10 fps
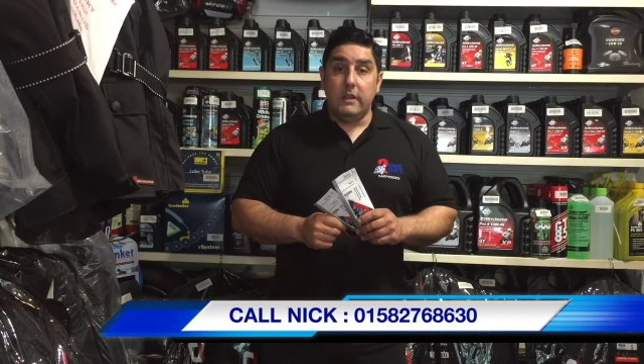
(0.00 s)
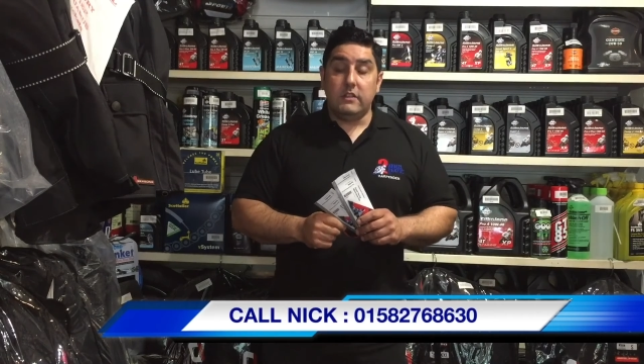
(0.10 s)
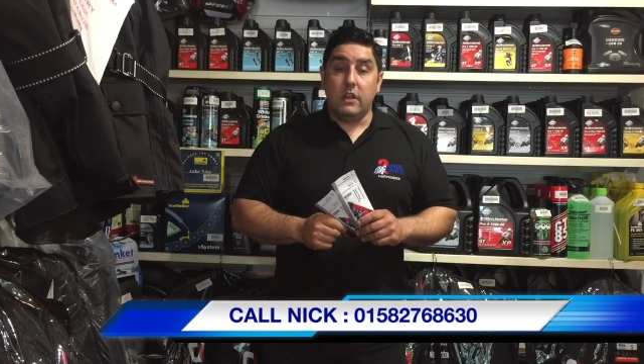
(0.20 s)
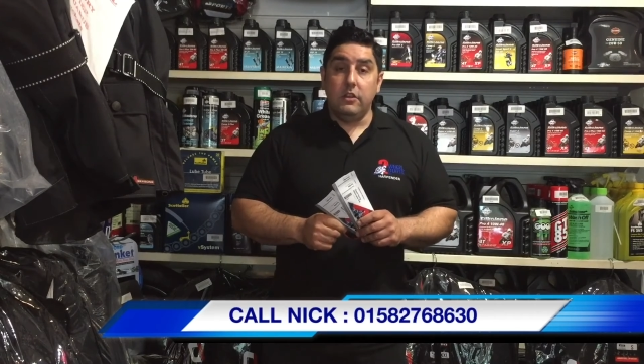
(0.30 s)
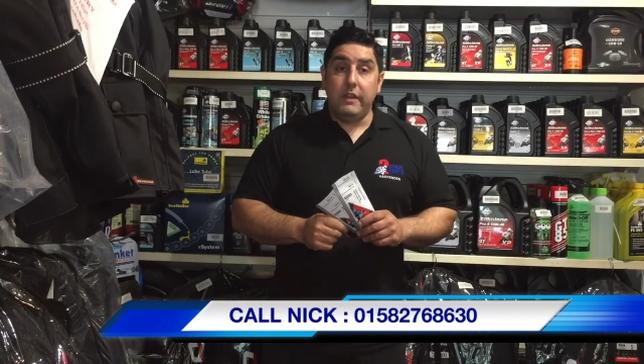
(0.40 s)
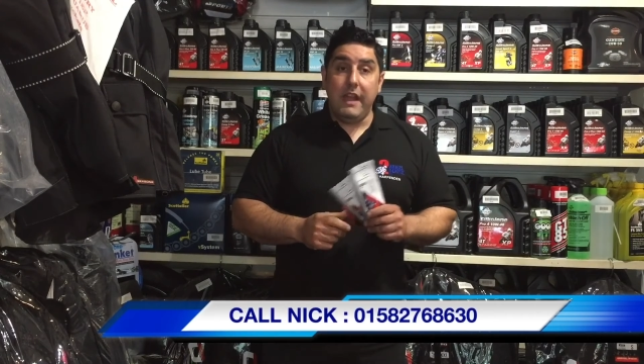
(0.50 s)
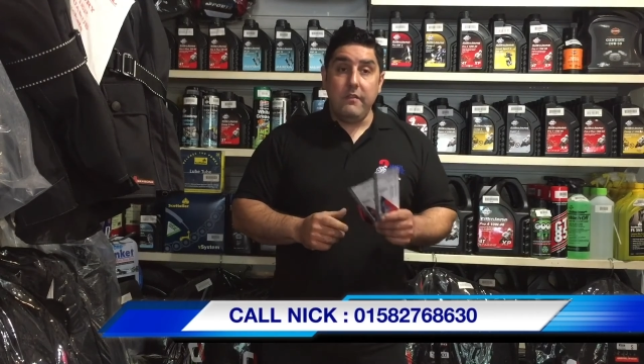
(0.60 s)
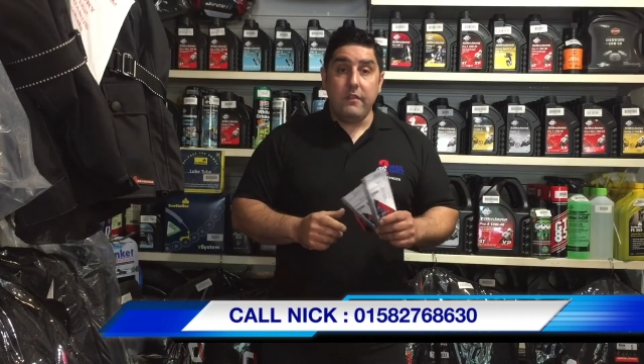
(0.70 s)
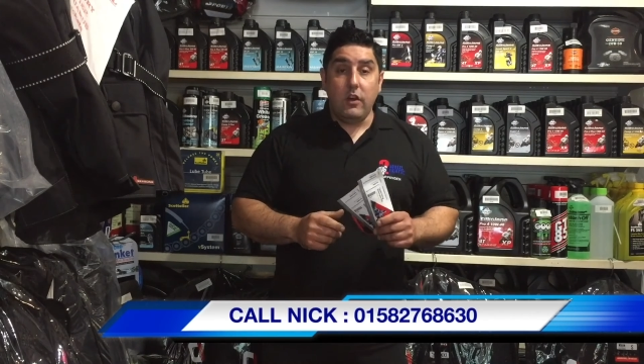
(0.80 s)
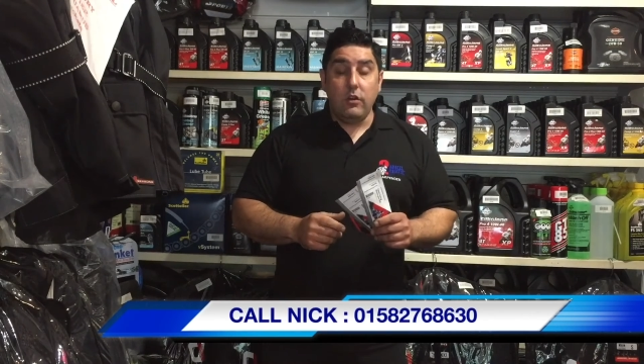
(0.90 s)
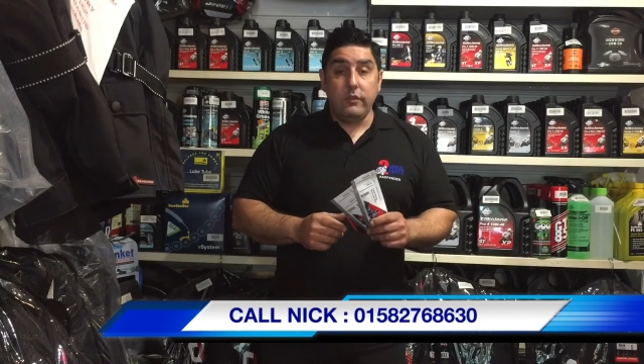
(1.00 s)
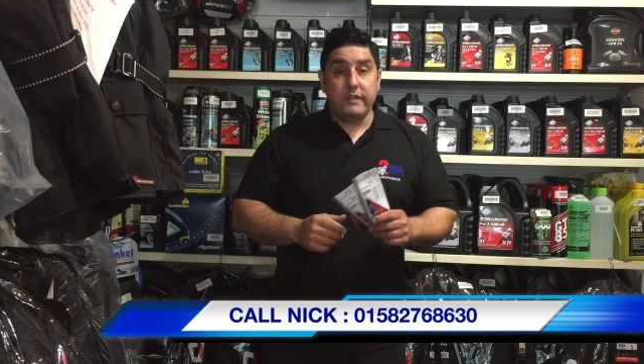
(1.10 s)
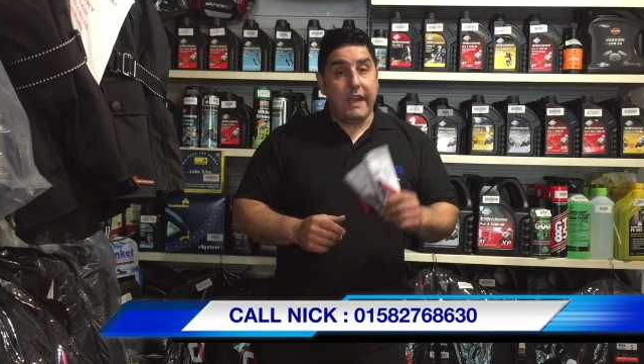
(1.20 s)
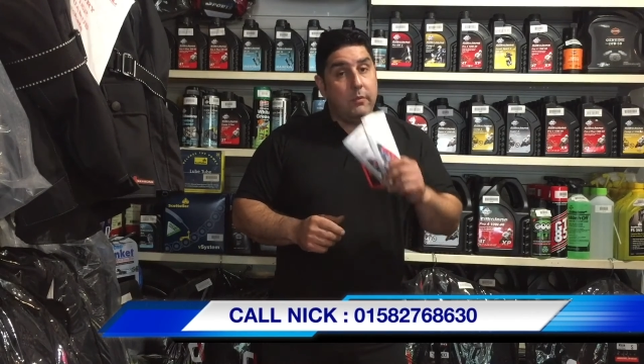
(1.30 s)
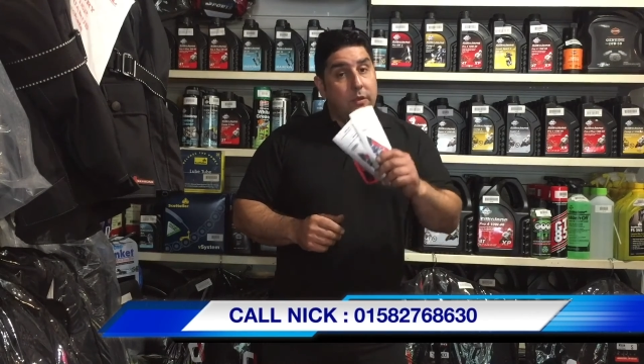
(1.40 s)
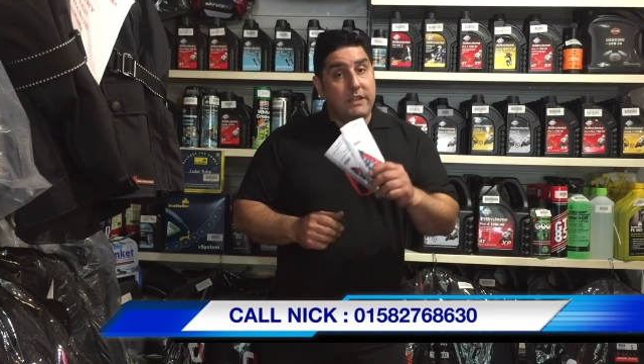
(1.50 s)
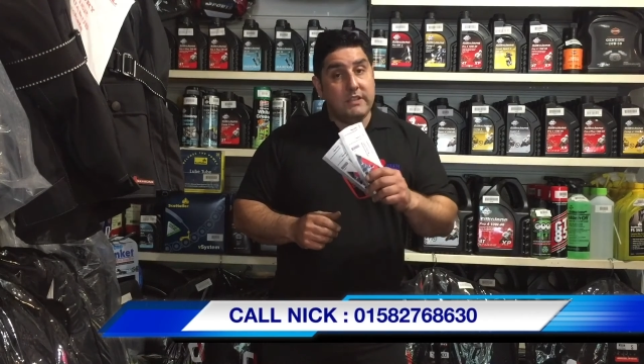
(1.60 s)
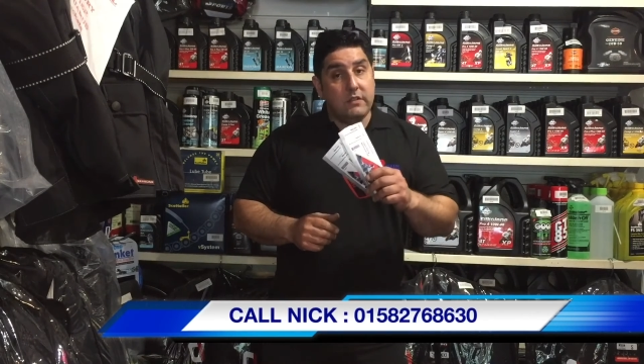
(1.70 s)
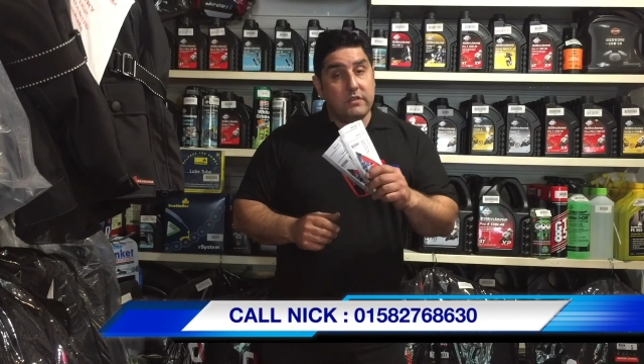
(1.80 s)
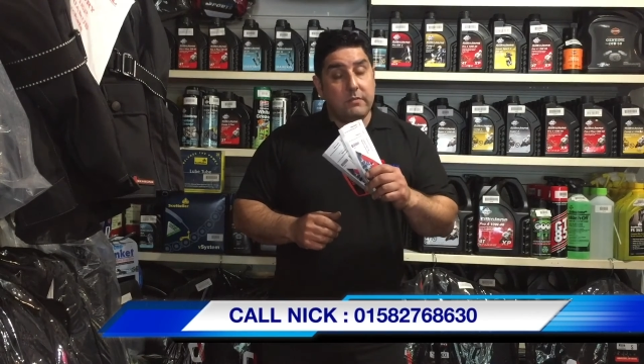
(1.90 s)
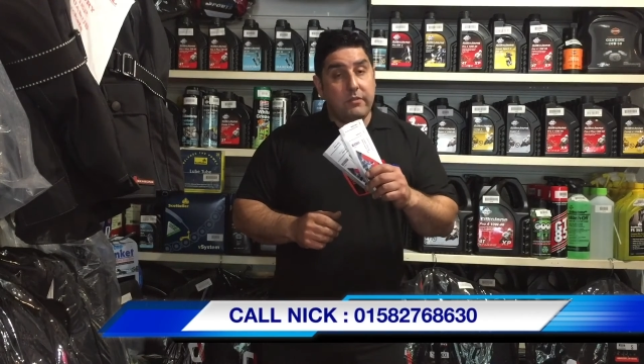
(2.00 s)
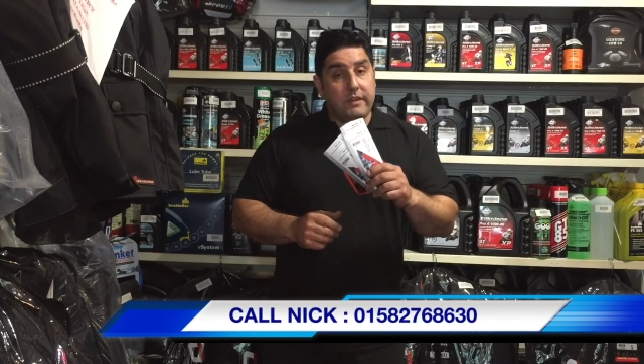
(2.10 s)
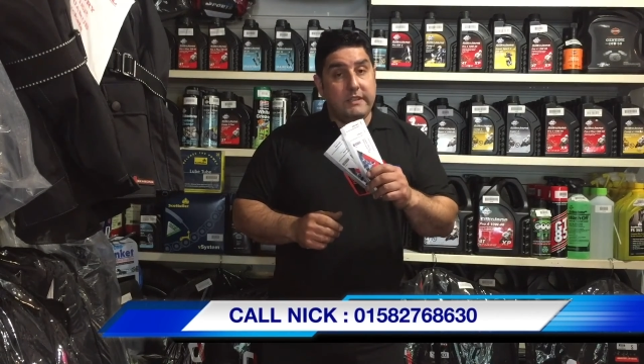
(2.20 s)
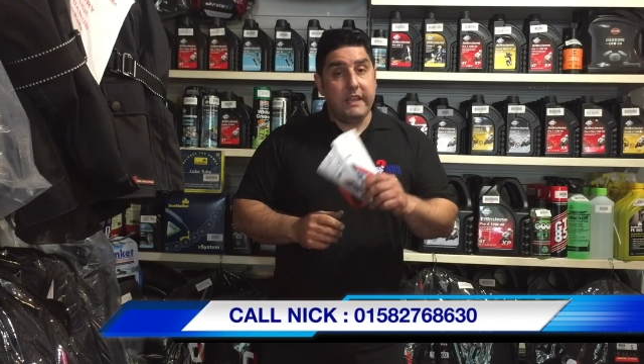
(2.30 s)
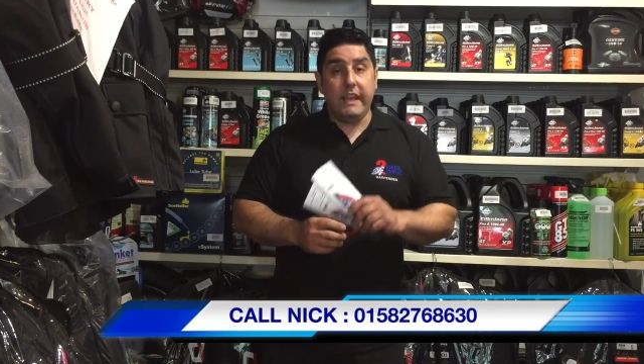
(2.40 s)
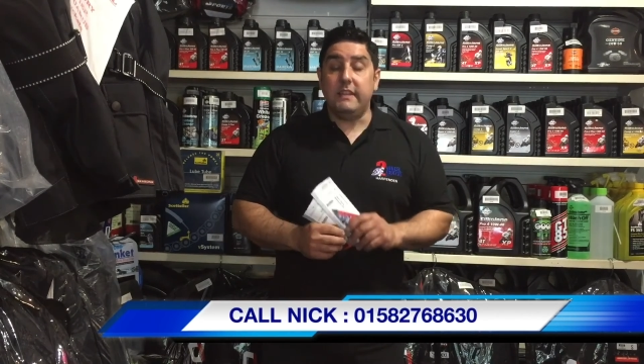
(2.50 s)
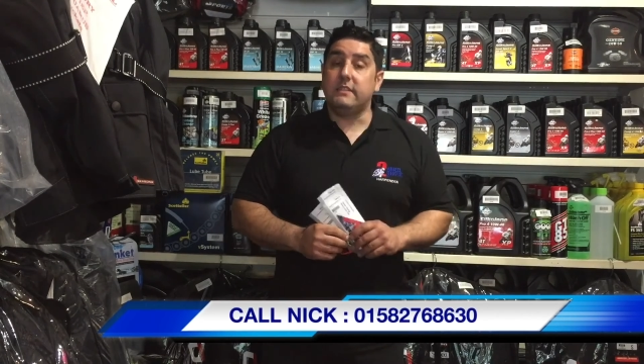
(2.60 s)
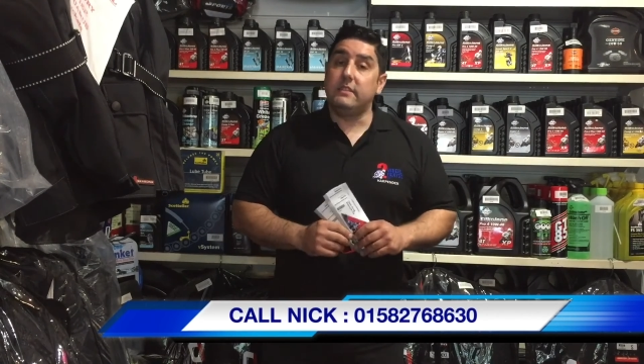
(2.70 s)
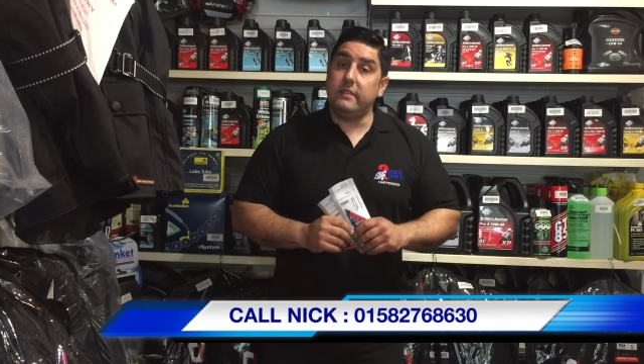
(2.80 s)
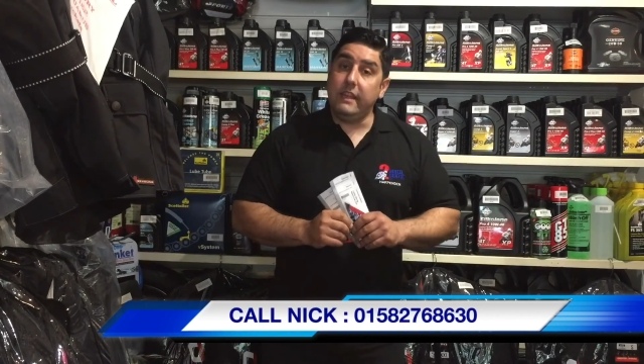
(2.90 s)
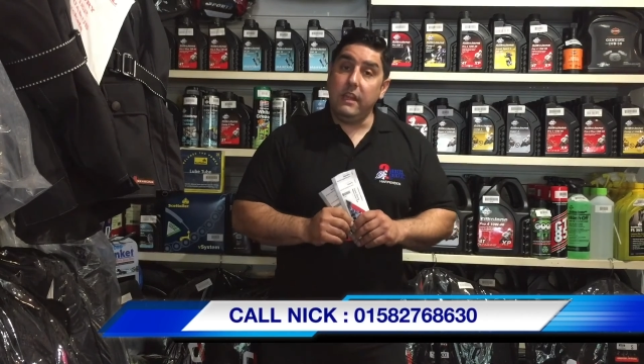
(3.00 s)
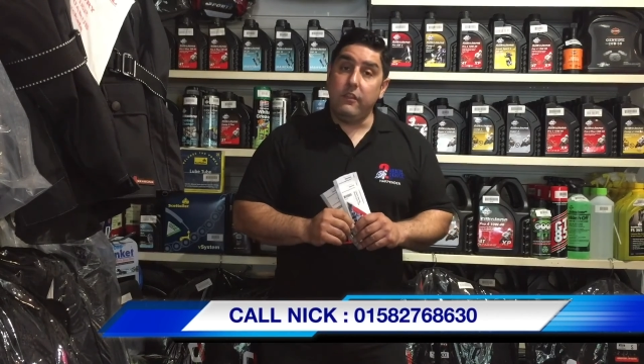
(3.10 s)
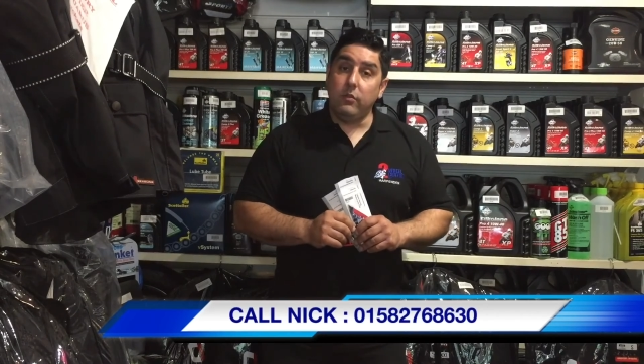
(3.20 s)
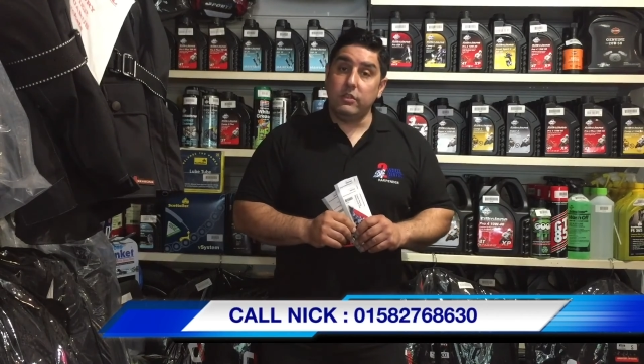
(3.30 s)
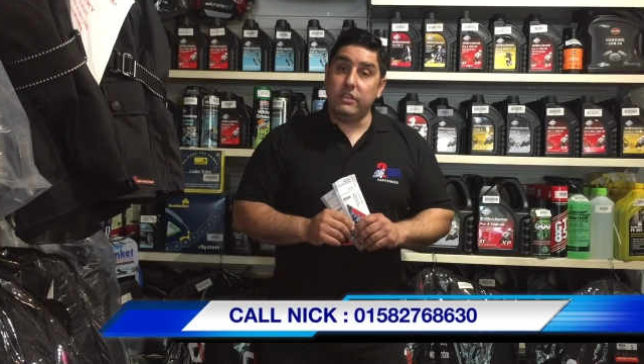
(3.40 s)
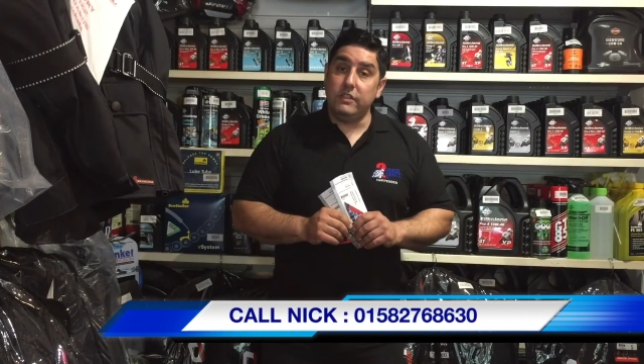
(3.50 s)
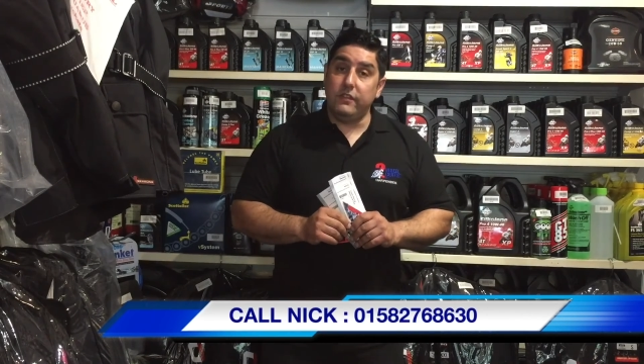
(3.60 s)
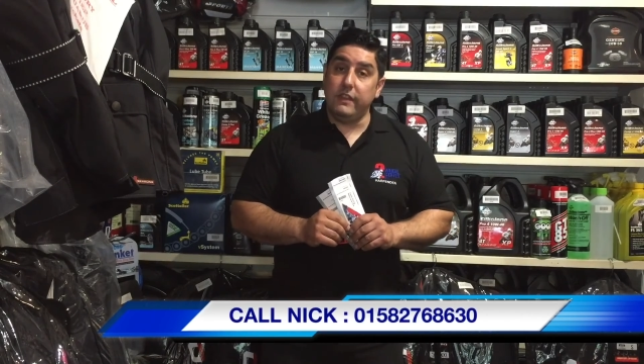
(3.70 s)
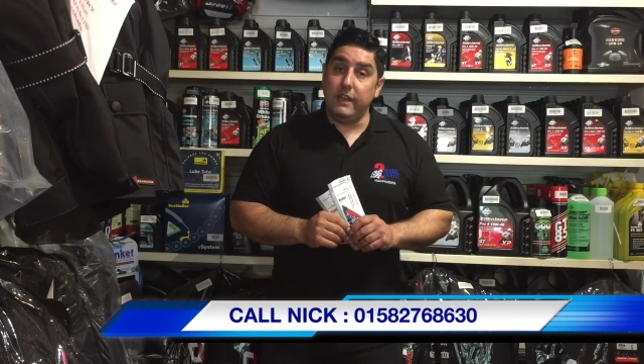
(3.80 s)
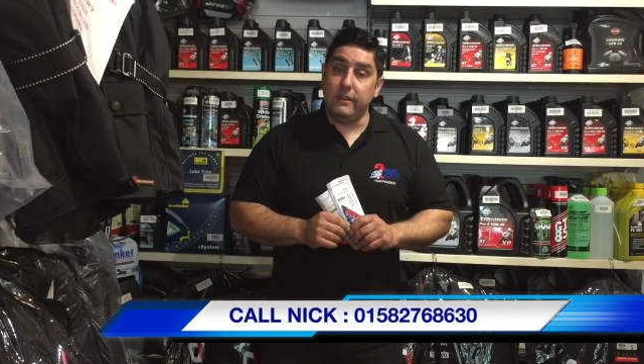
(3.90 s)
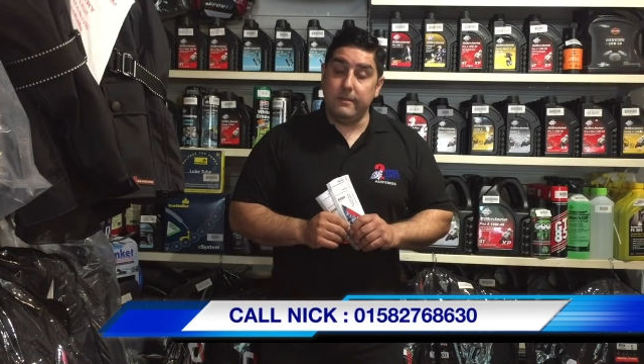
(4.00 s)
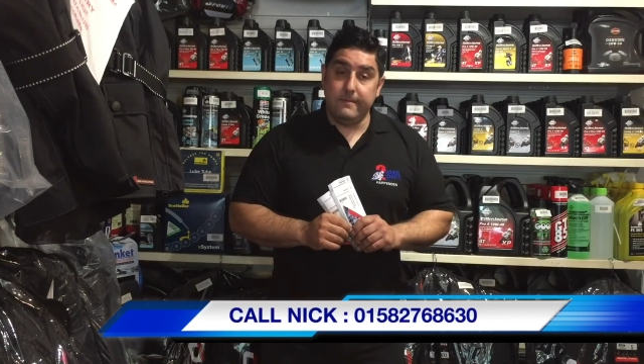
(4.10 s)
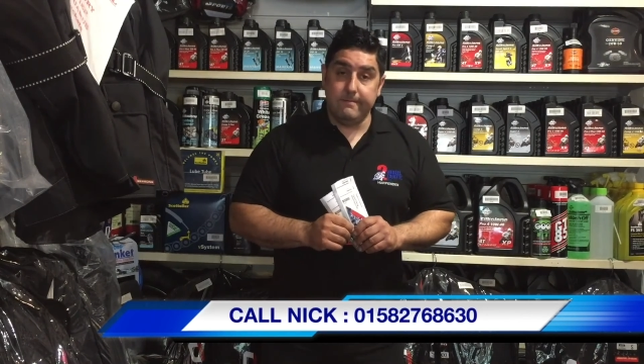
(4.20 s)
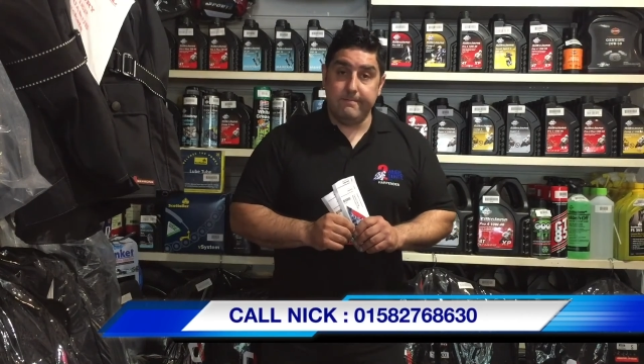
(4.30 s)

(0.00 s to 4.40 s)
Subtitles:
So get involved and win yourself some free tickets. Thank you for watching this video.